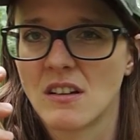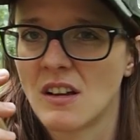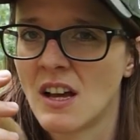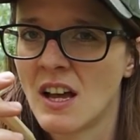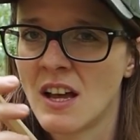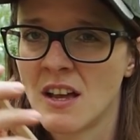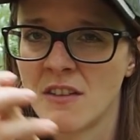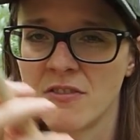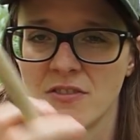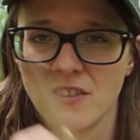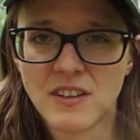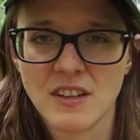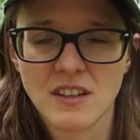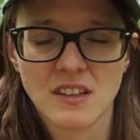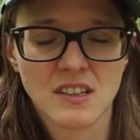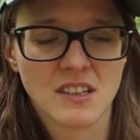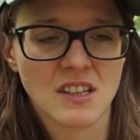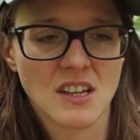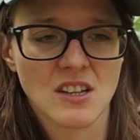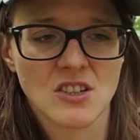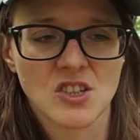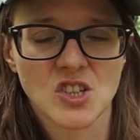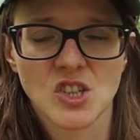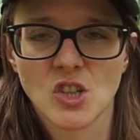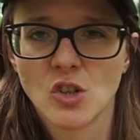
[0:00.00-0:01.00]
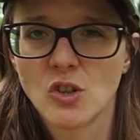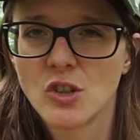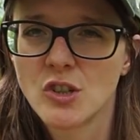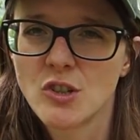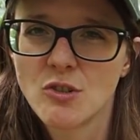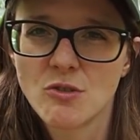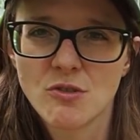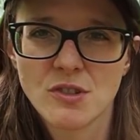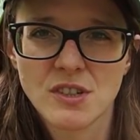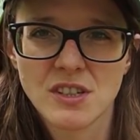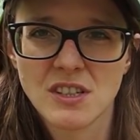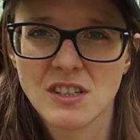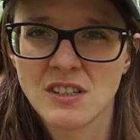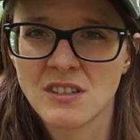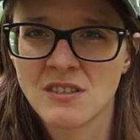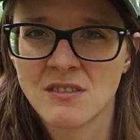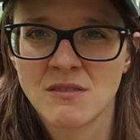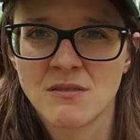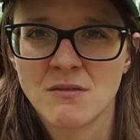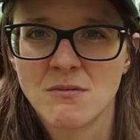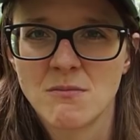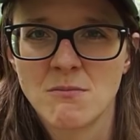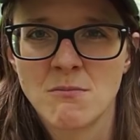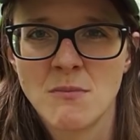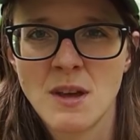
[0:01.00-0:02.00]
I think there's no use in
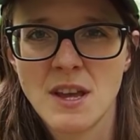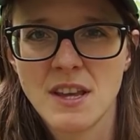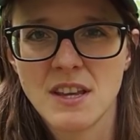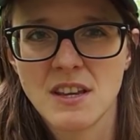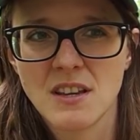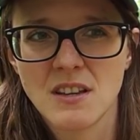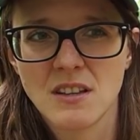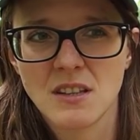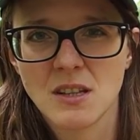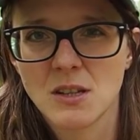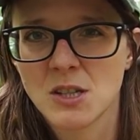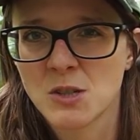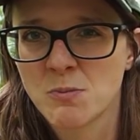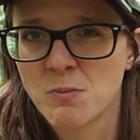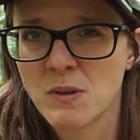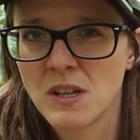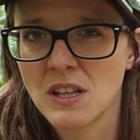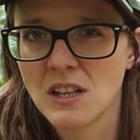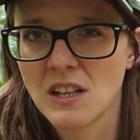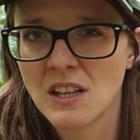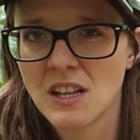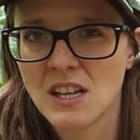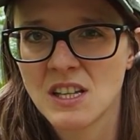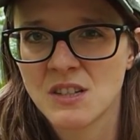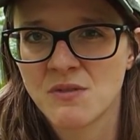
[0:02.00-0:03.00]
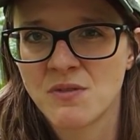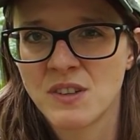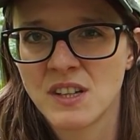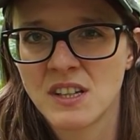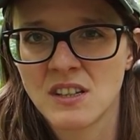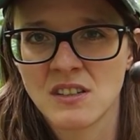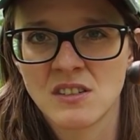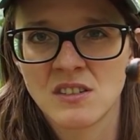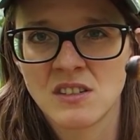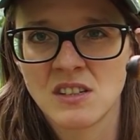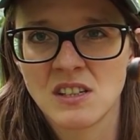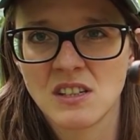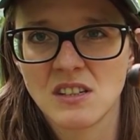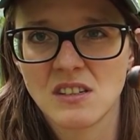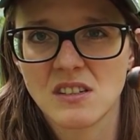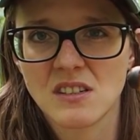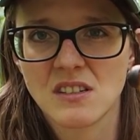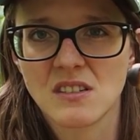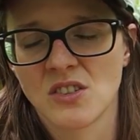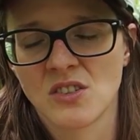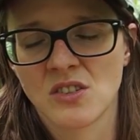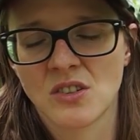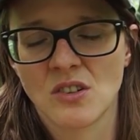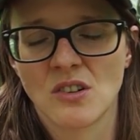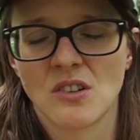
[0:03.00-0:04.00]
making the spindle as thick as this,
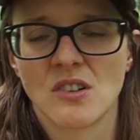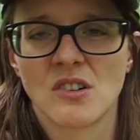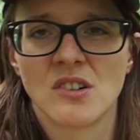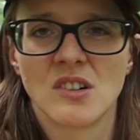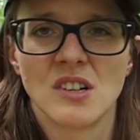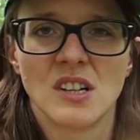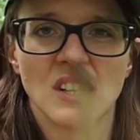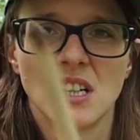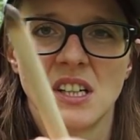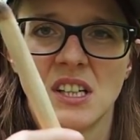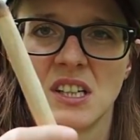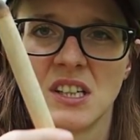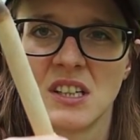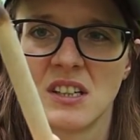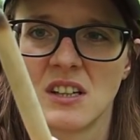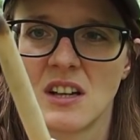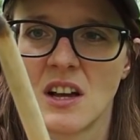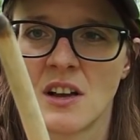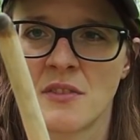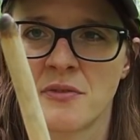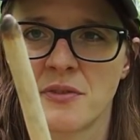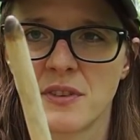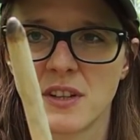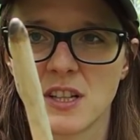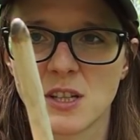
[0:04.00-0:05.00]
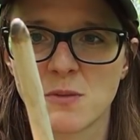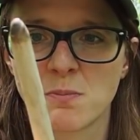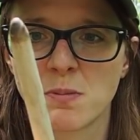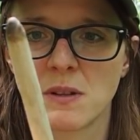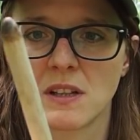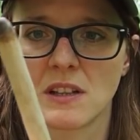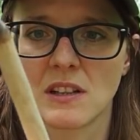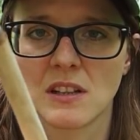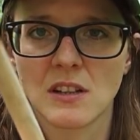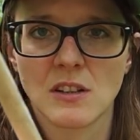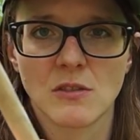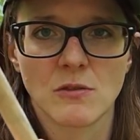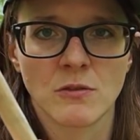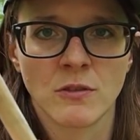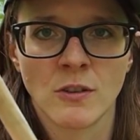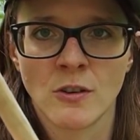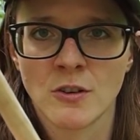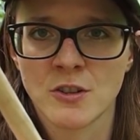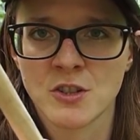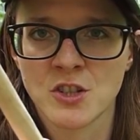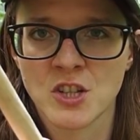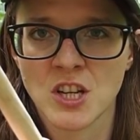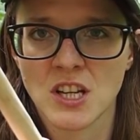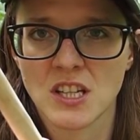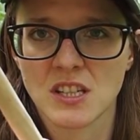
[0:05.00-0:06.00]
so a thinner spindle
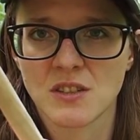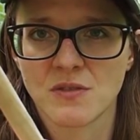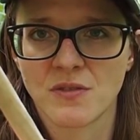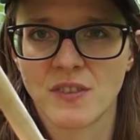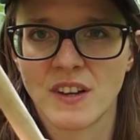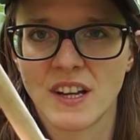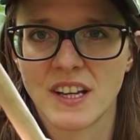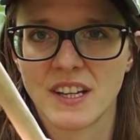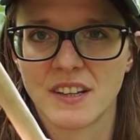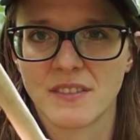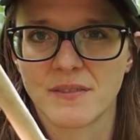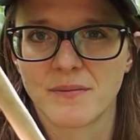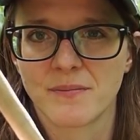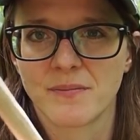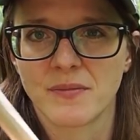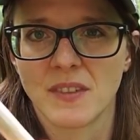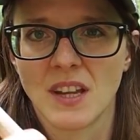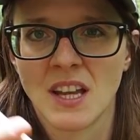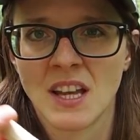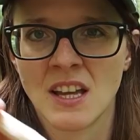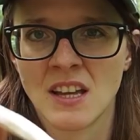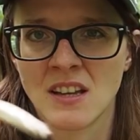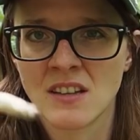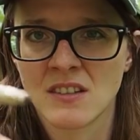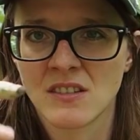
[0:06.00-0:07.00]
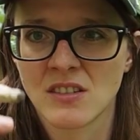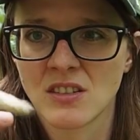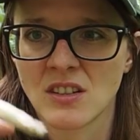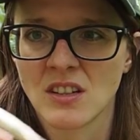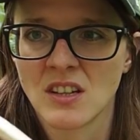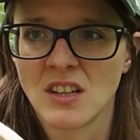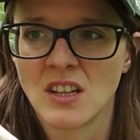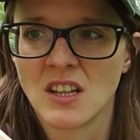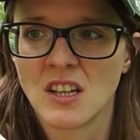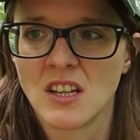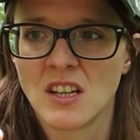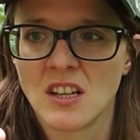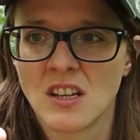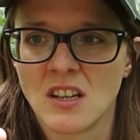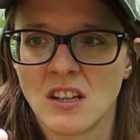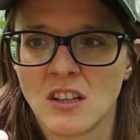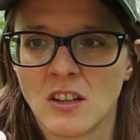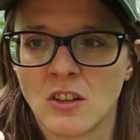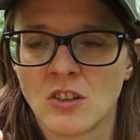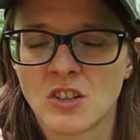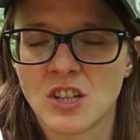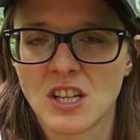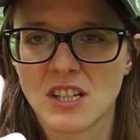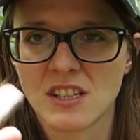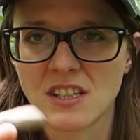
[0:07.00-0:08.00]
works just fine. And
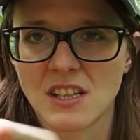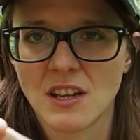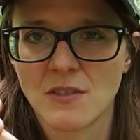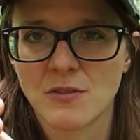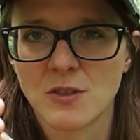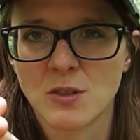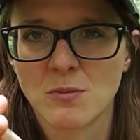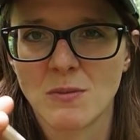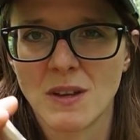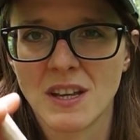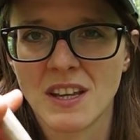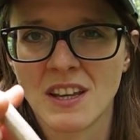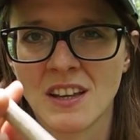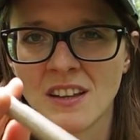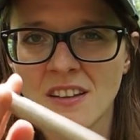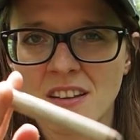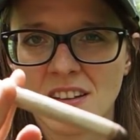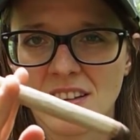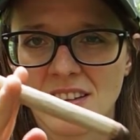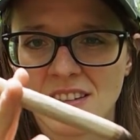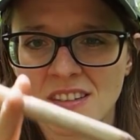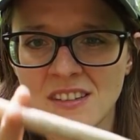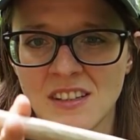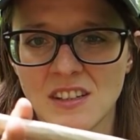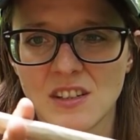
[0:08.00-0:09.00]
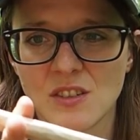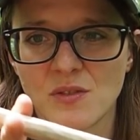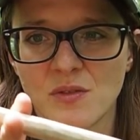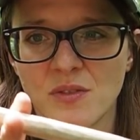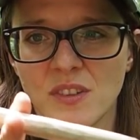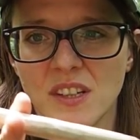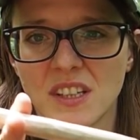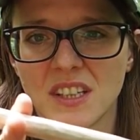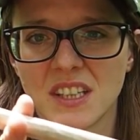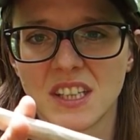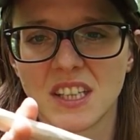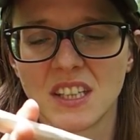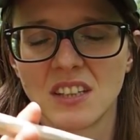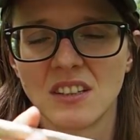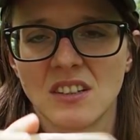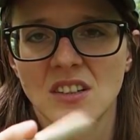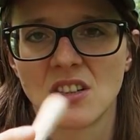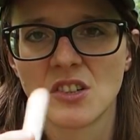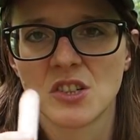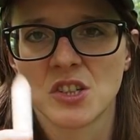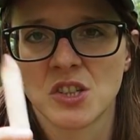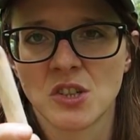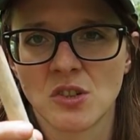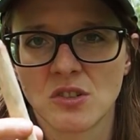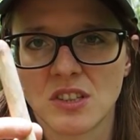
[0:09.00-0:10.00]
you just have to make it this thick
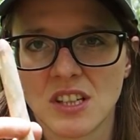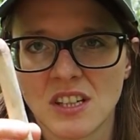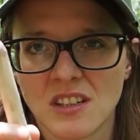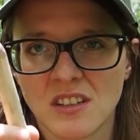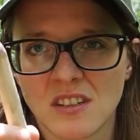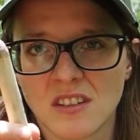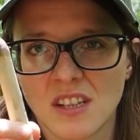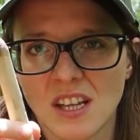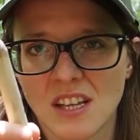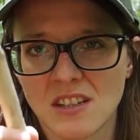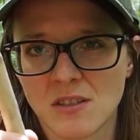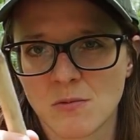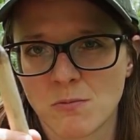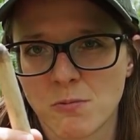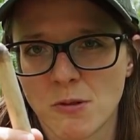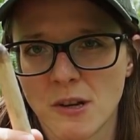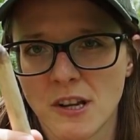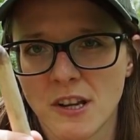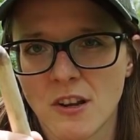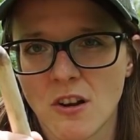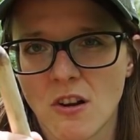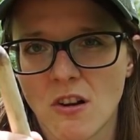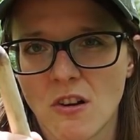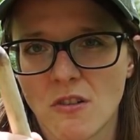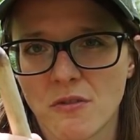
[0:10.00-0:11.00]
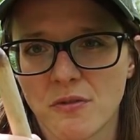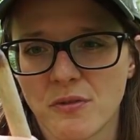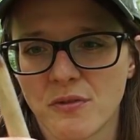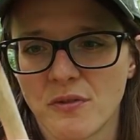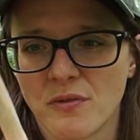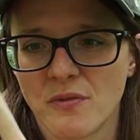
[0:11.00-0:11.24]
so that it doesn't break off.